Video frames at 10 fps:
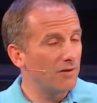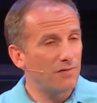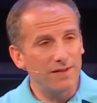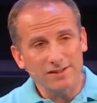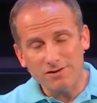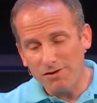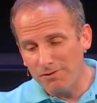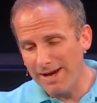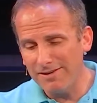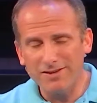things going
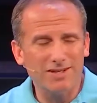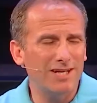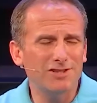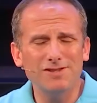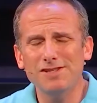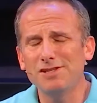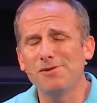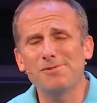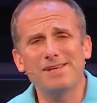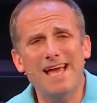around the country that you
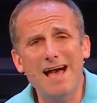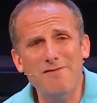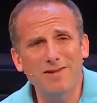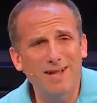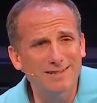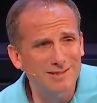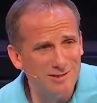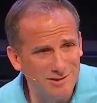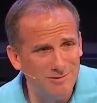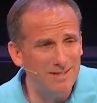don't really have a lot to
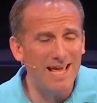do with,